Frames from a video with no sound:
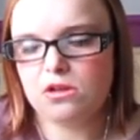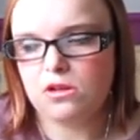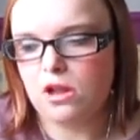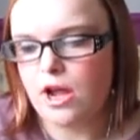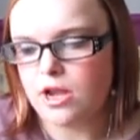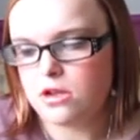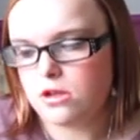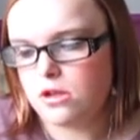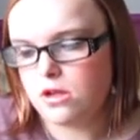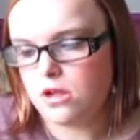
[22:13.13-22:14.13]
Like,
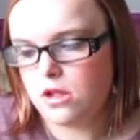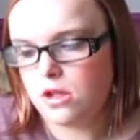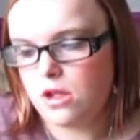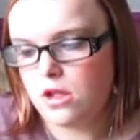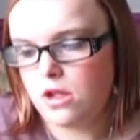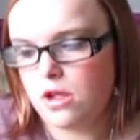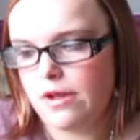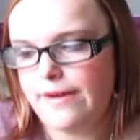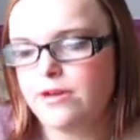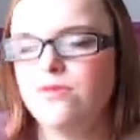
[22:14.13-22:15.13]

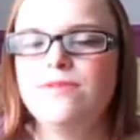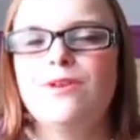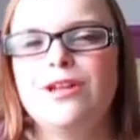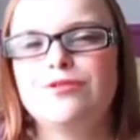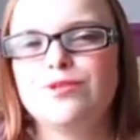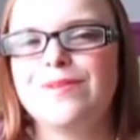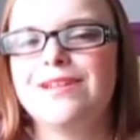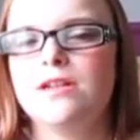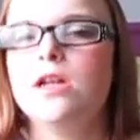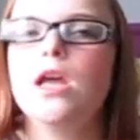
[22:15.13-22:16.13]
I don't even know how to explain
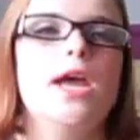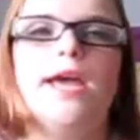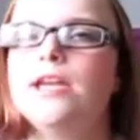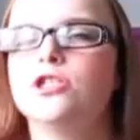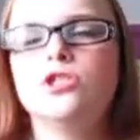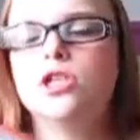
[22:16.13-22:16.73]
it.